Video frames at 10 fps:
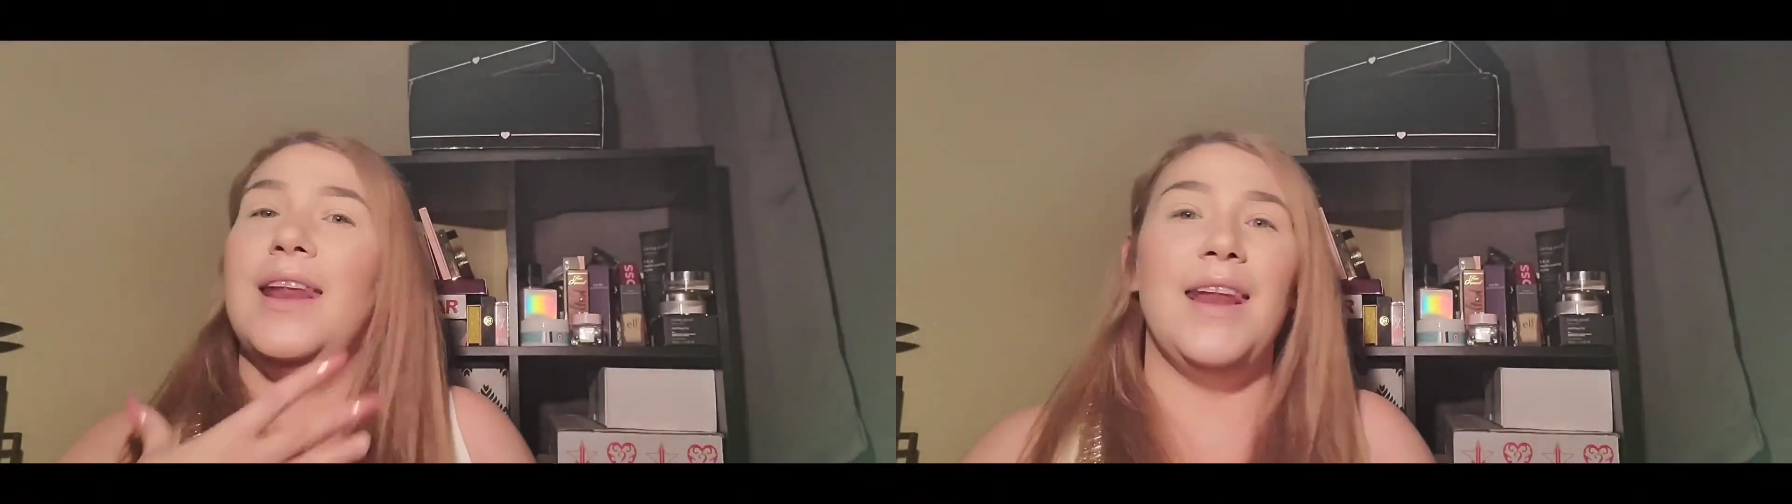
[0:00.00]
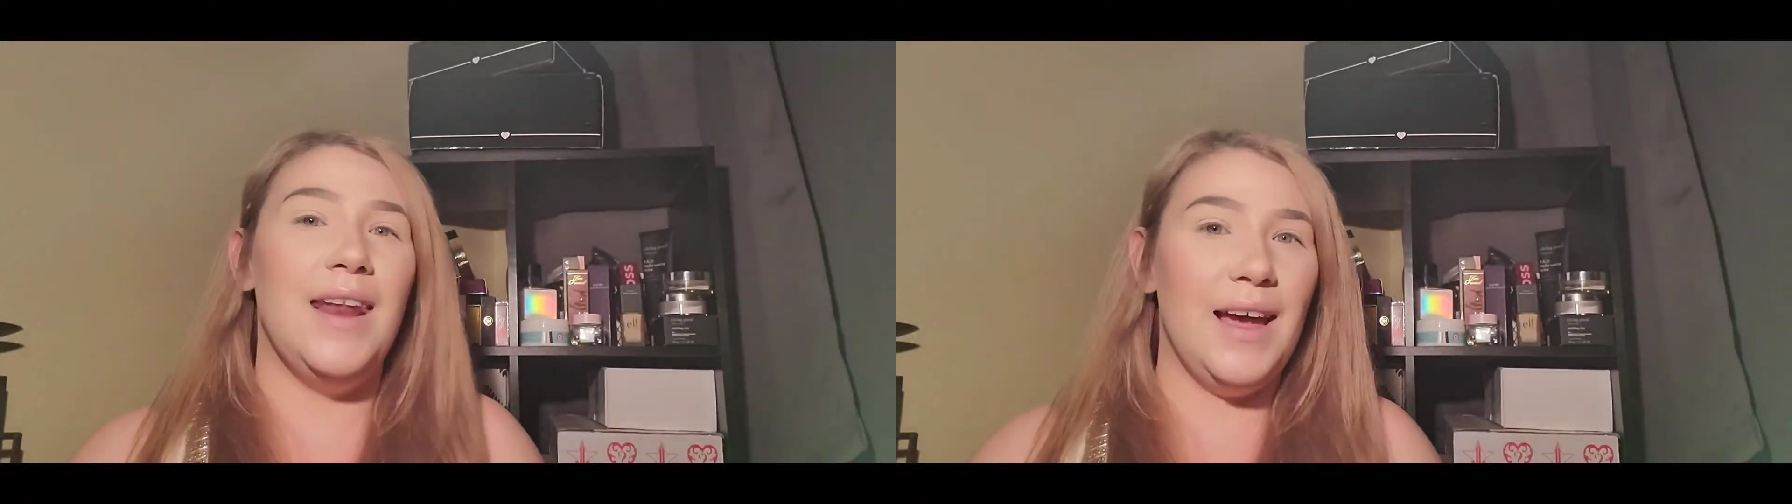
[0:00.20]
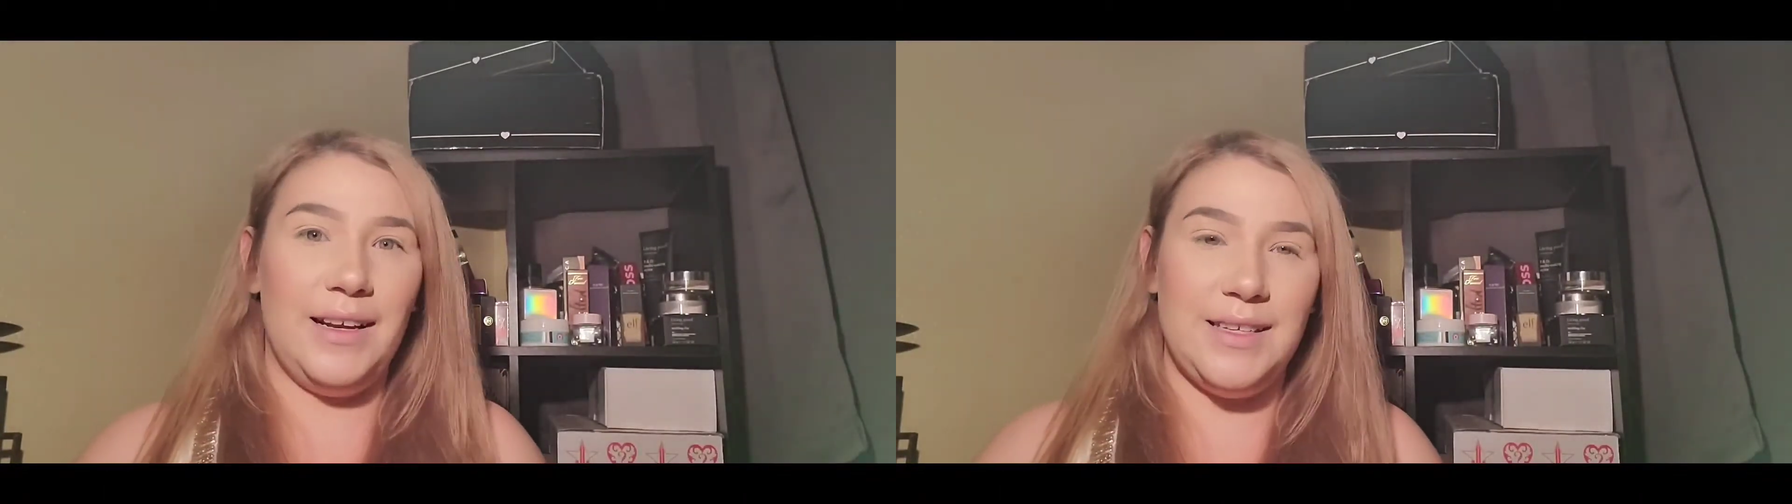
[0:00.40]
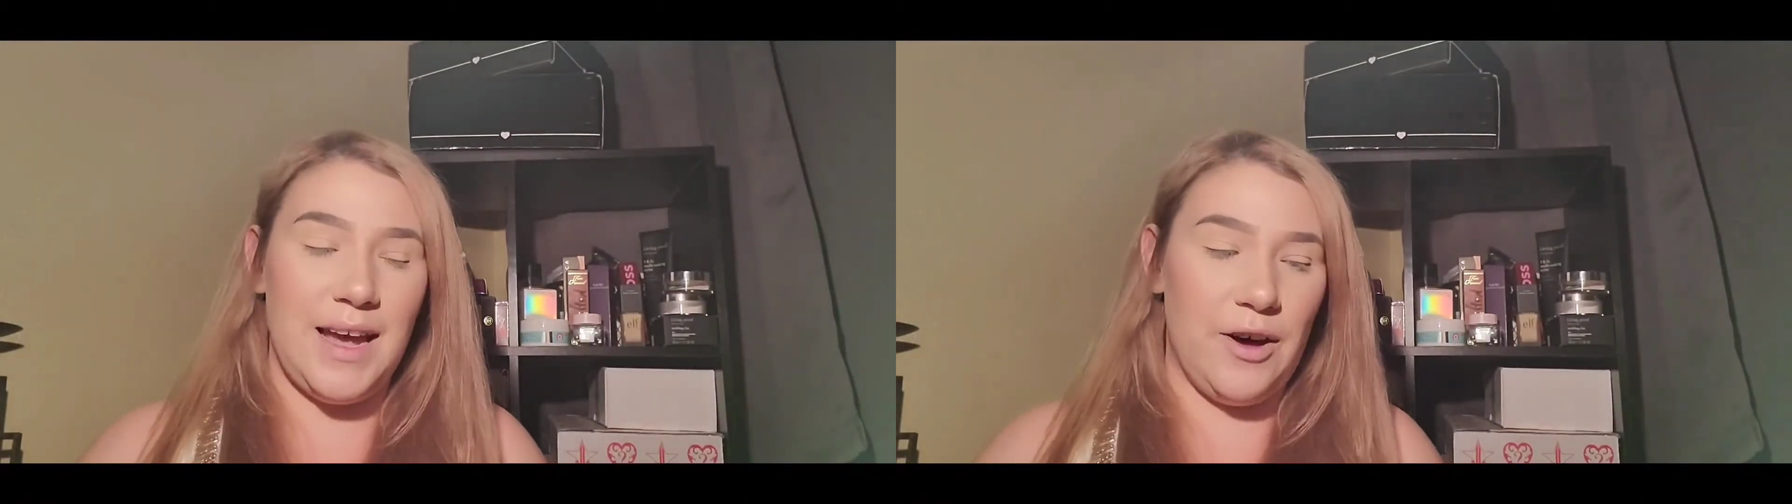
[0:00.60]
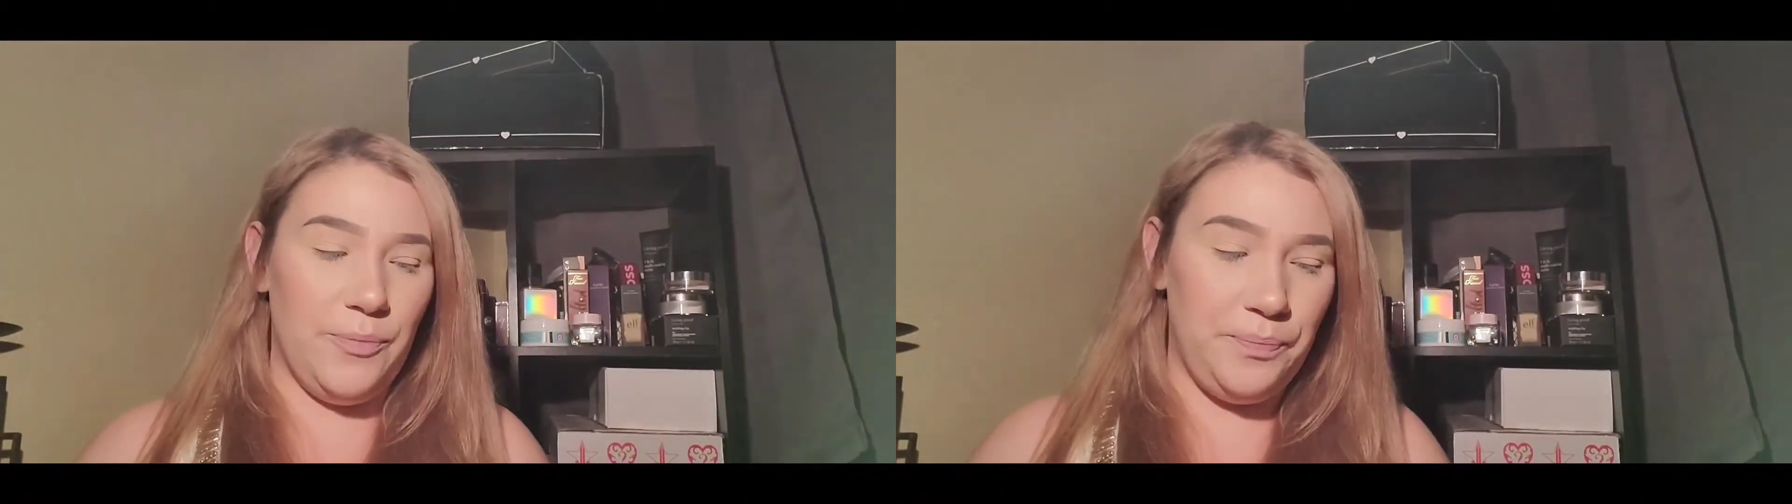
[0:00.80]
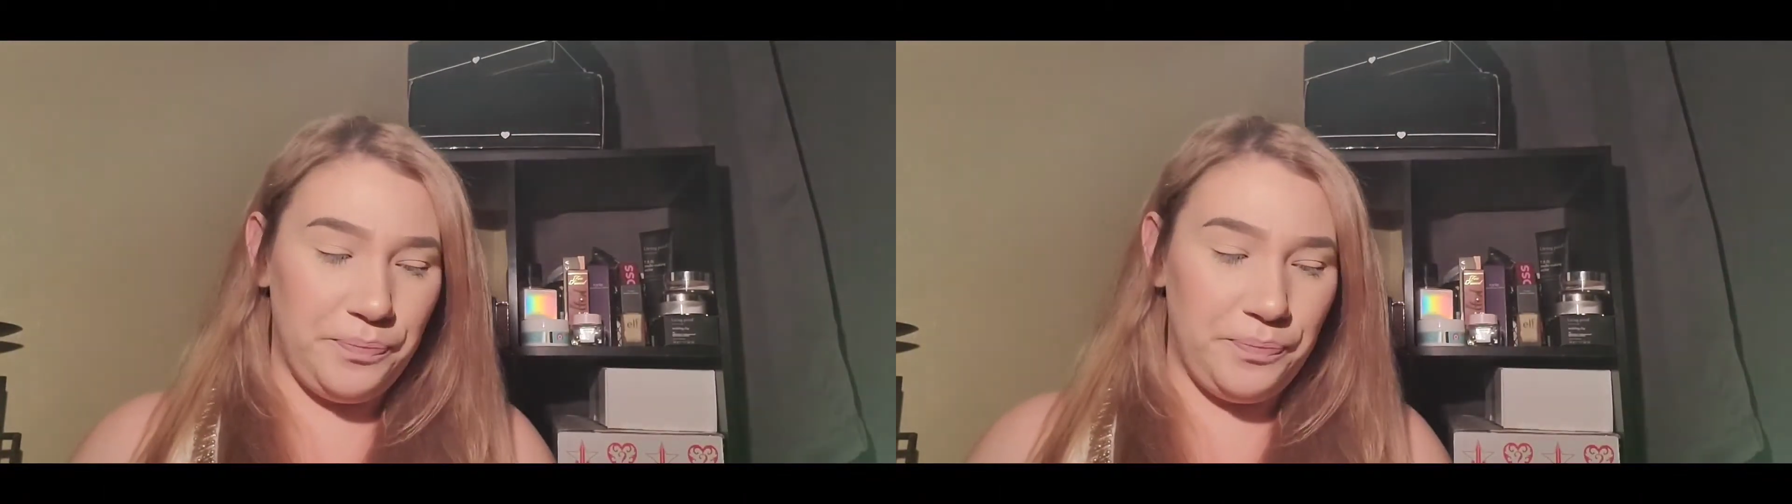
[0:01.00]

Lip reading: neck down.